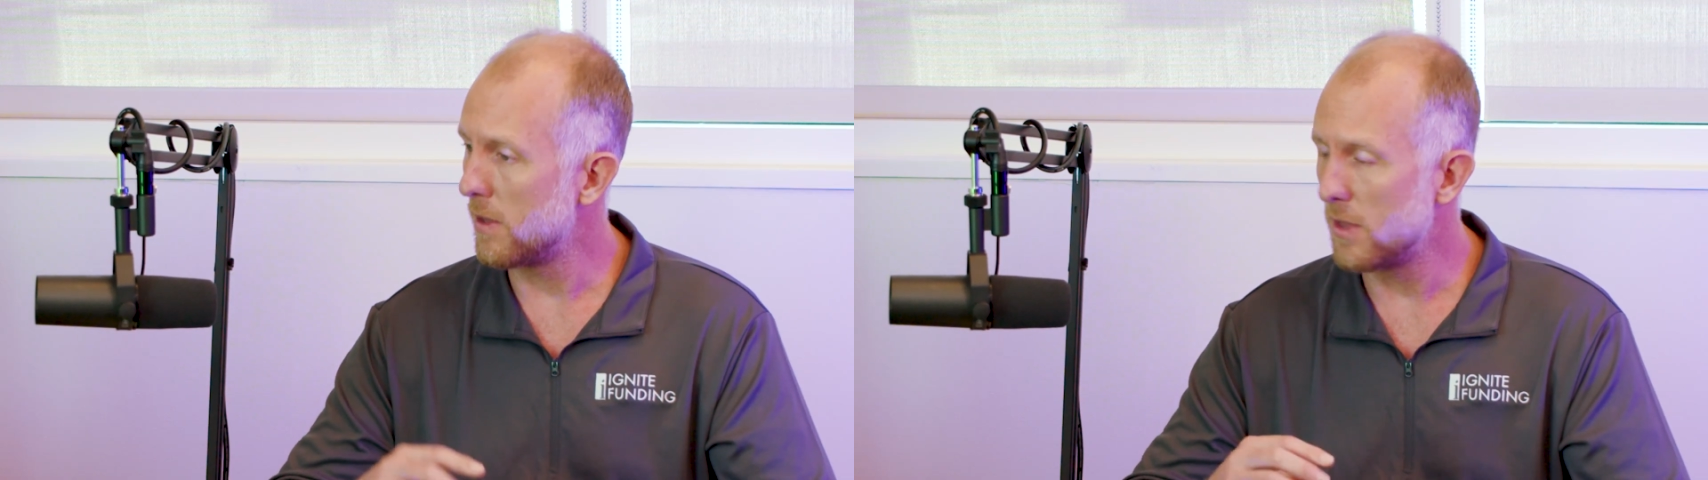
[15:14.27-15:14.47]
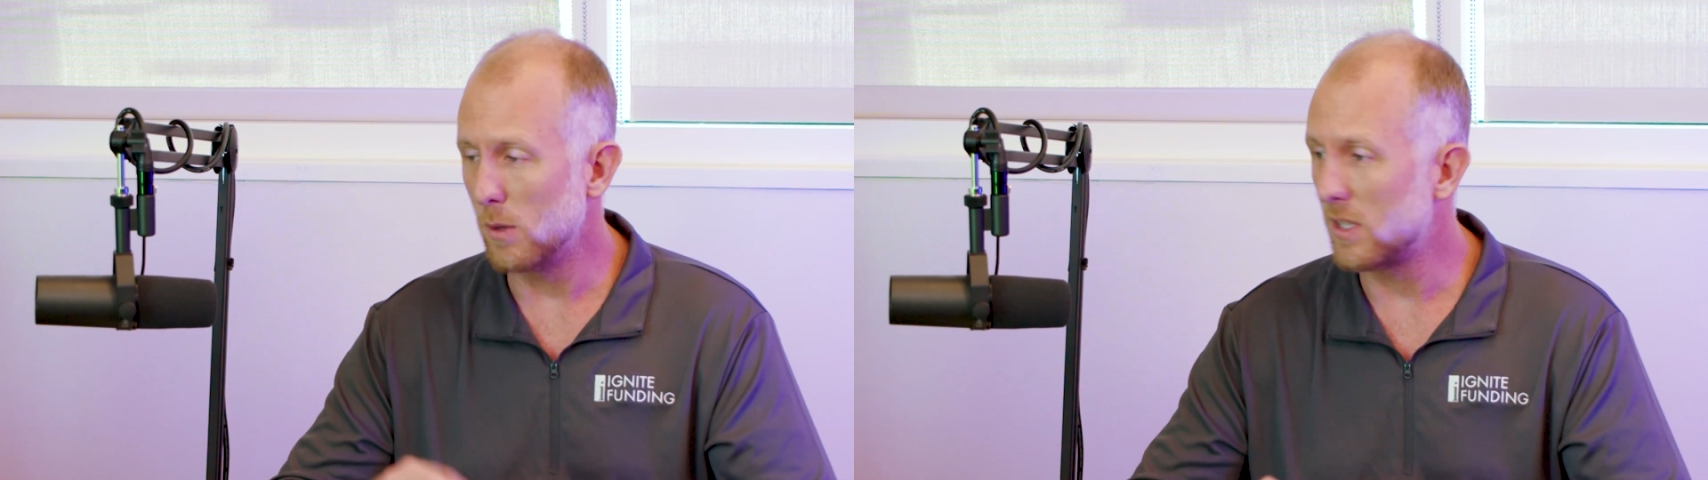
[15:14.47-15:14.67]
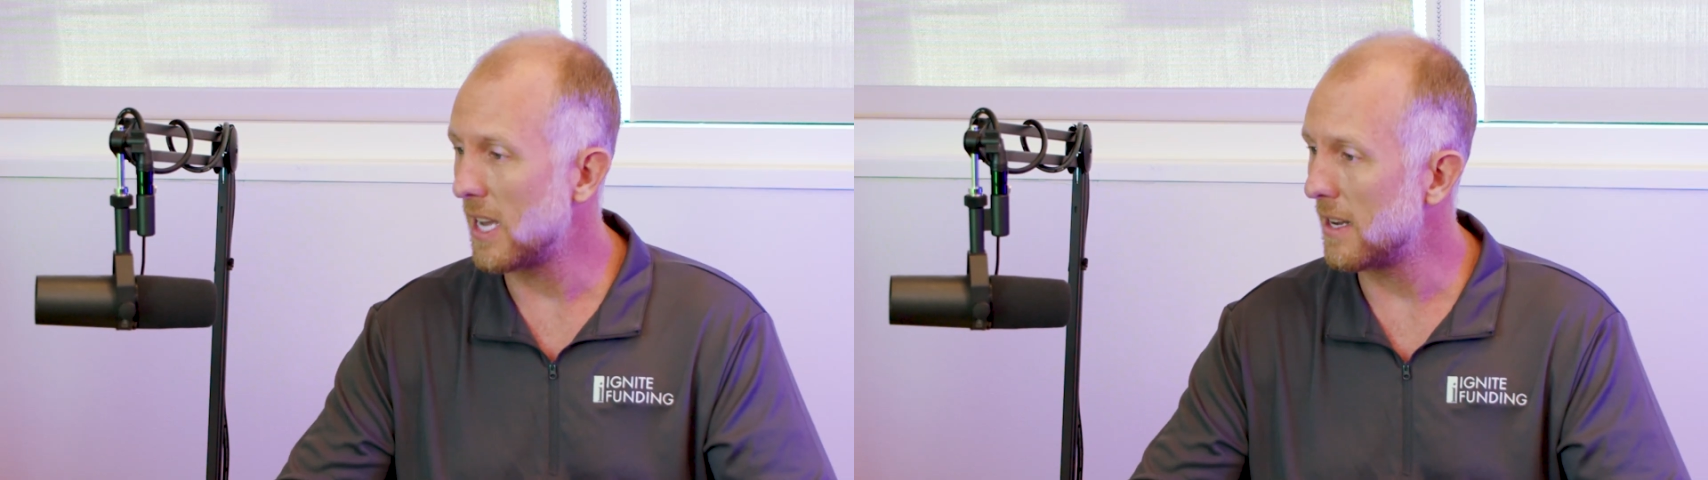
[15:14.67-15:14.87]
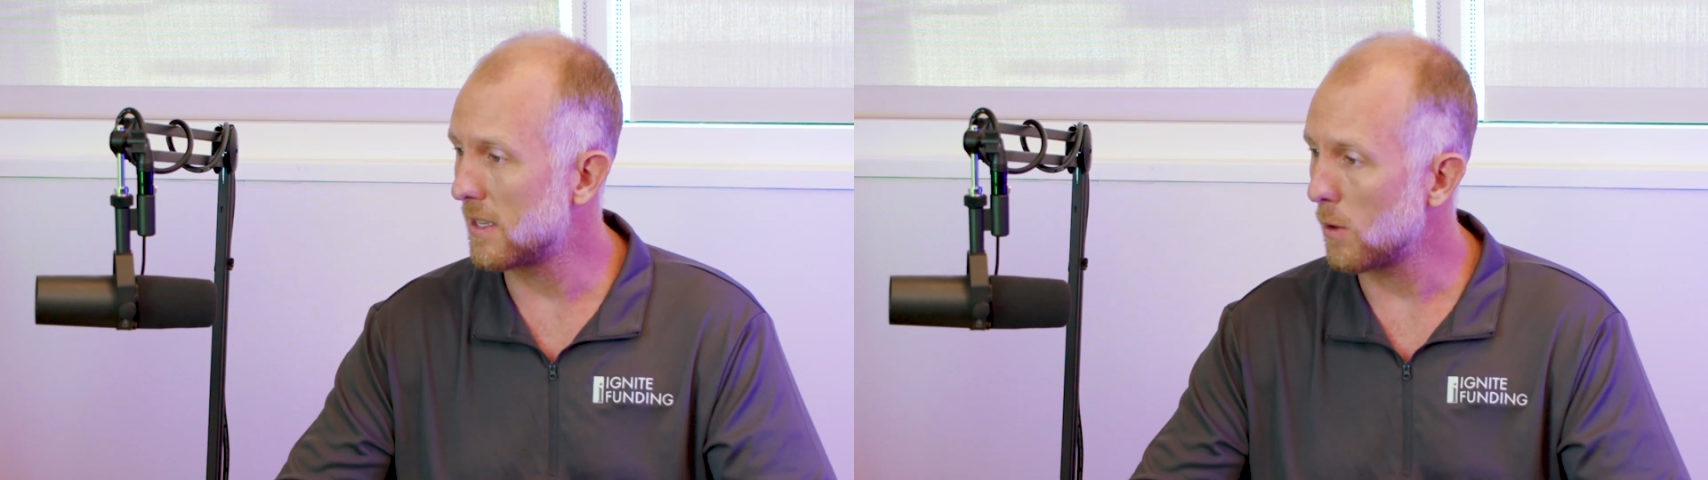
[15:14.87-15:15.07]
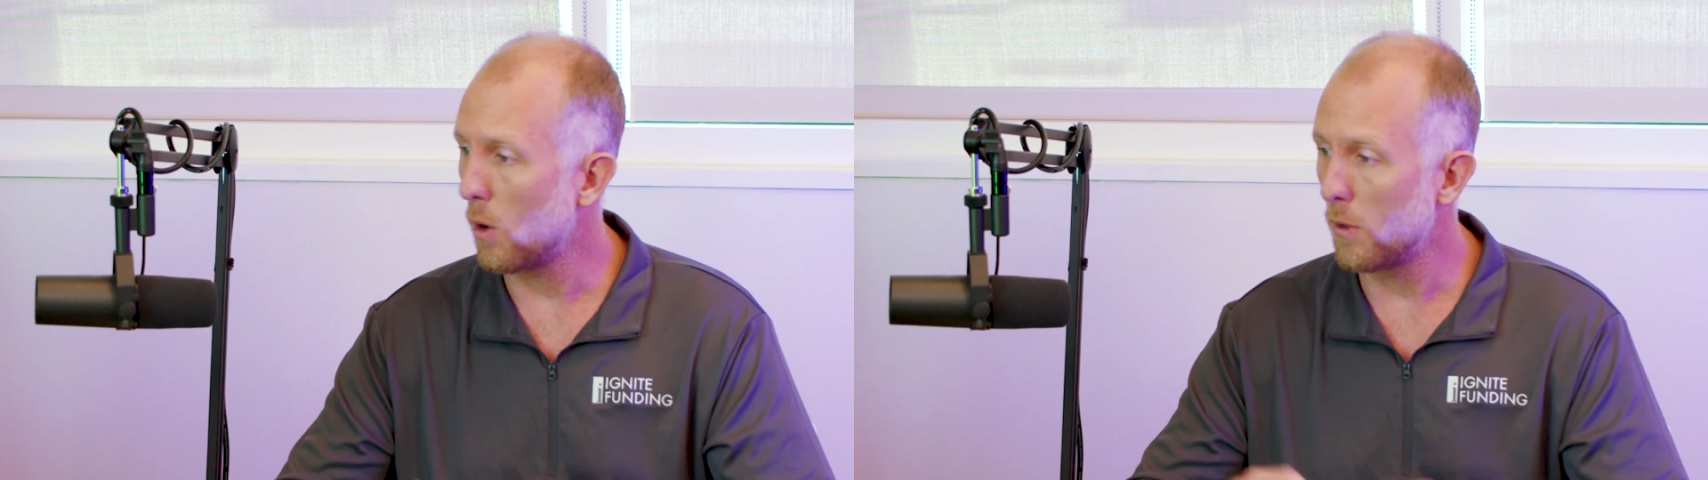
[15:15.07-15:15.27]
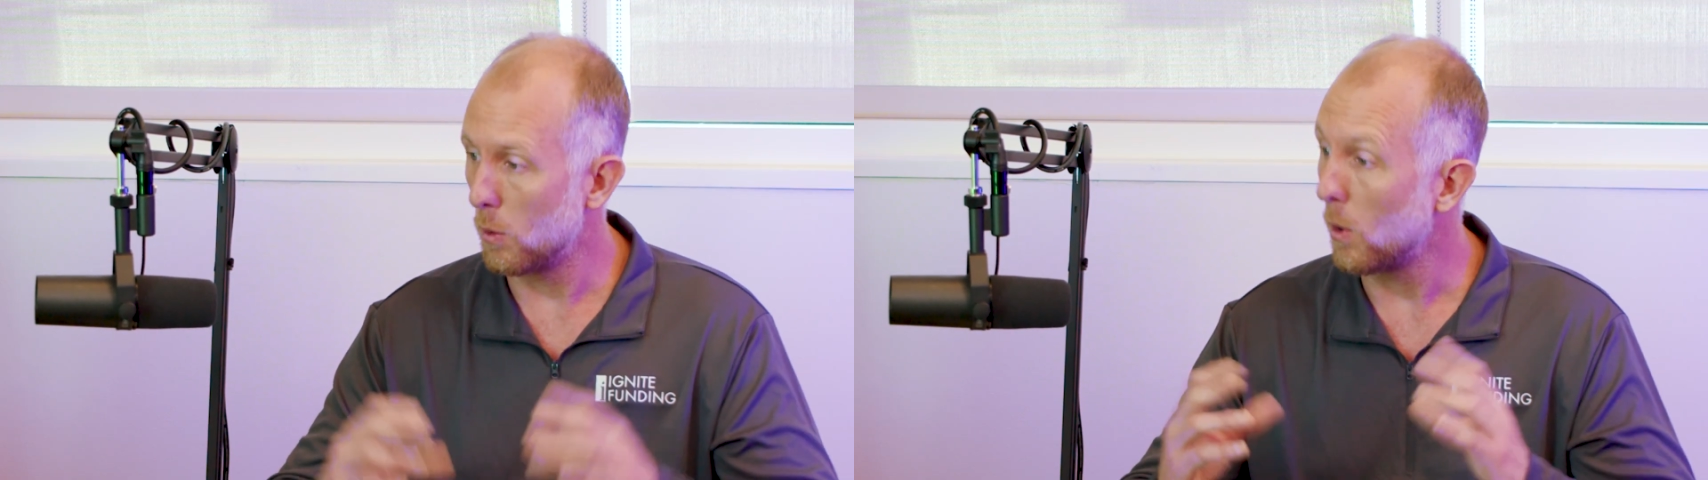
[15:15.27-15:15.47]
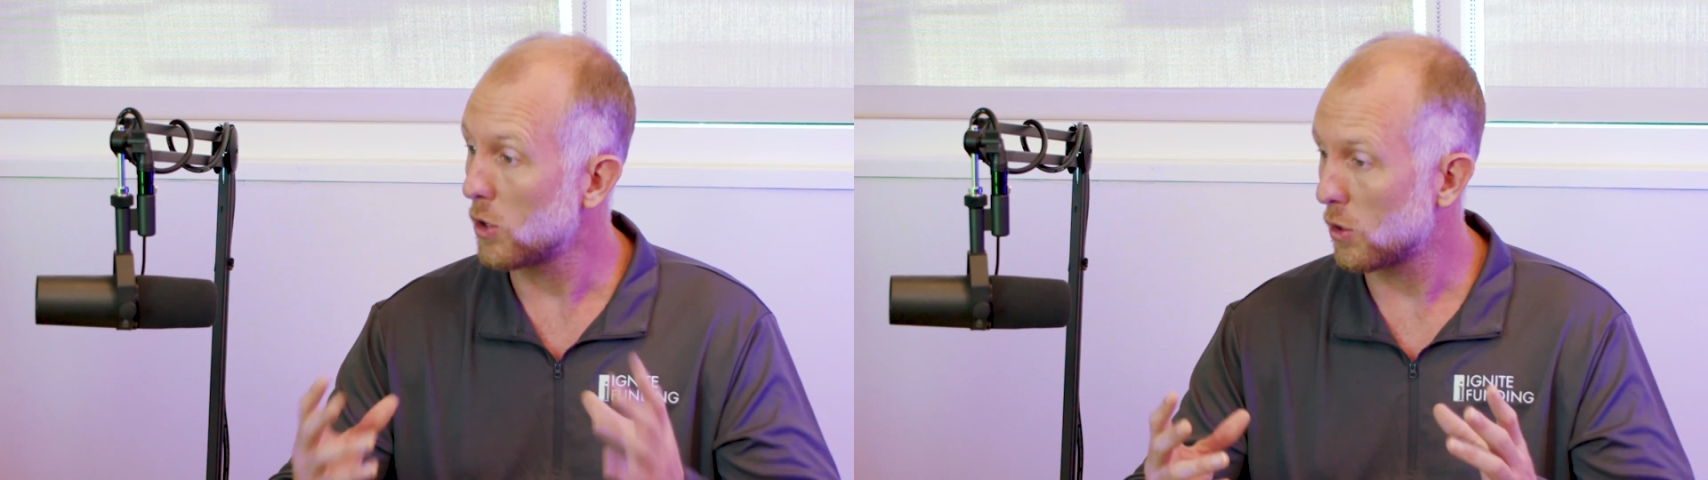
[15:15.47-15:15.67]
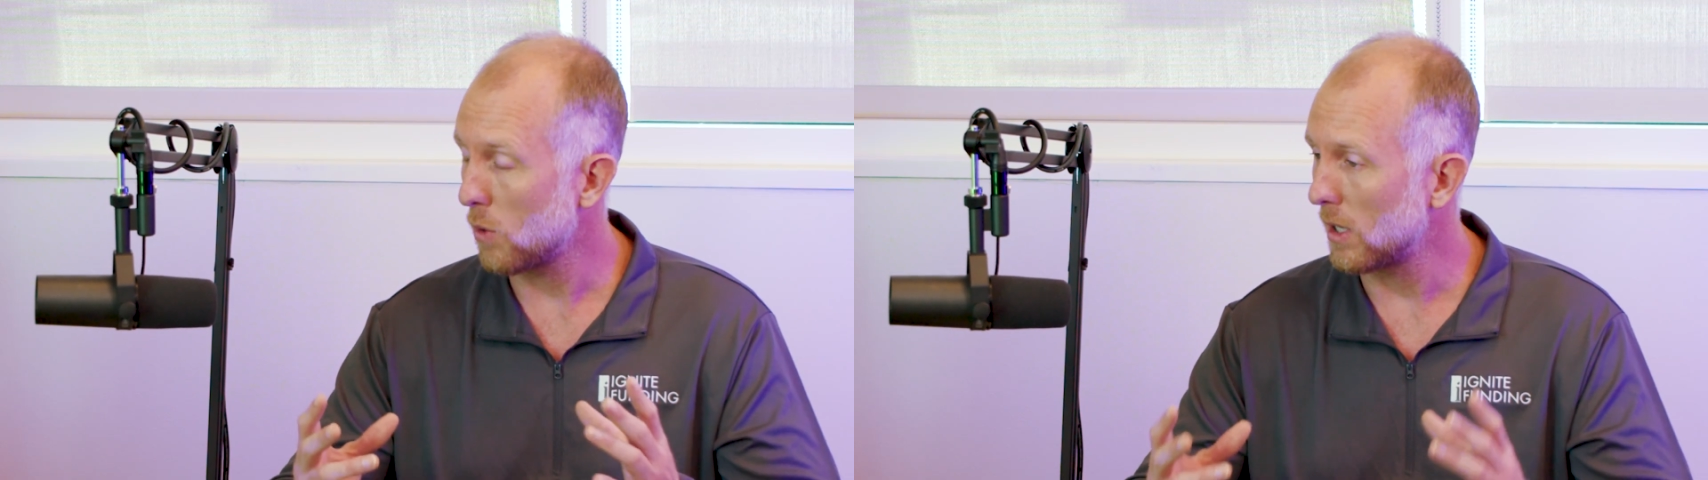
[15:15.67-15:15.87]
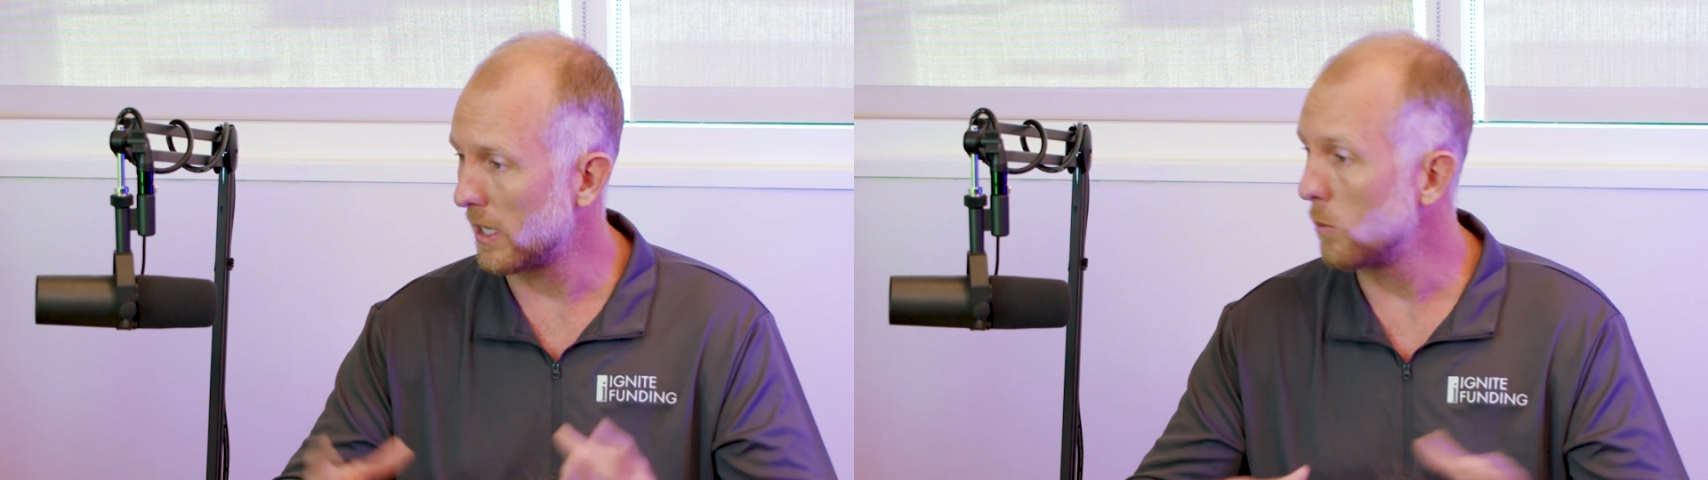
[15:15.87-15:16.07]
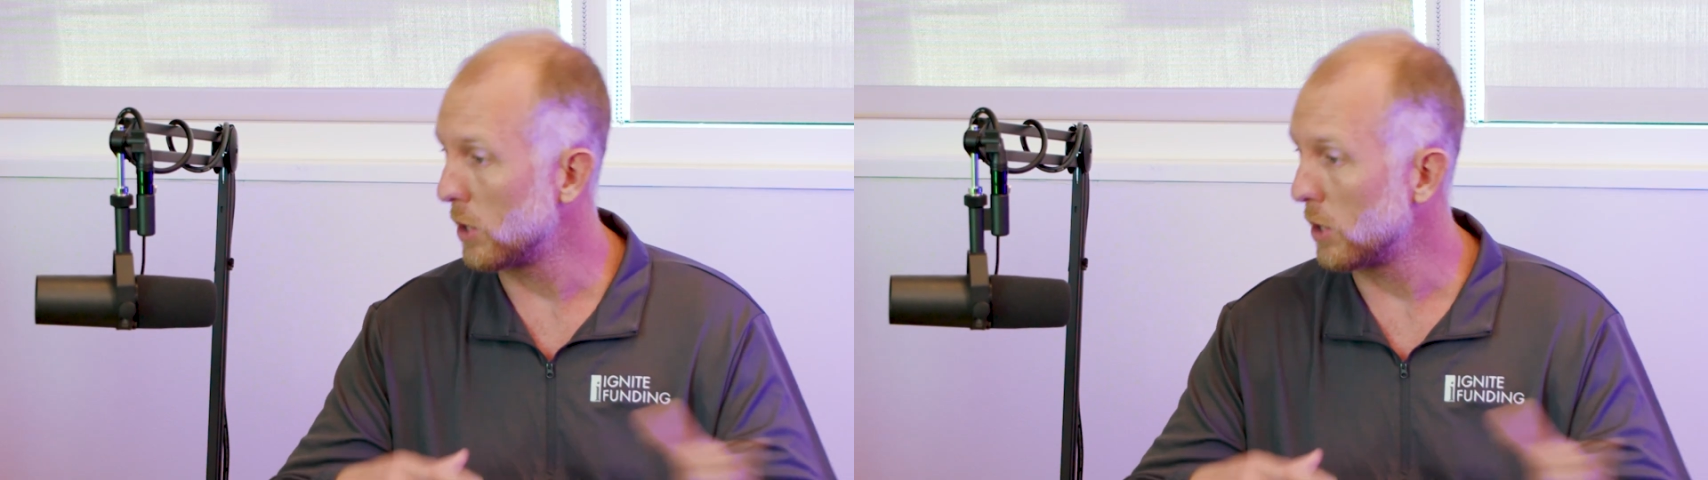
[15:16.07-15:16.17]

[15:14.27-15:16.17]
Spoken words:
Those tenants, although struggling,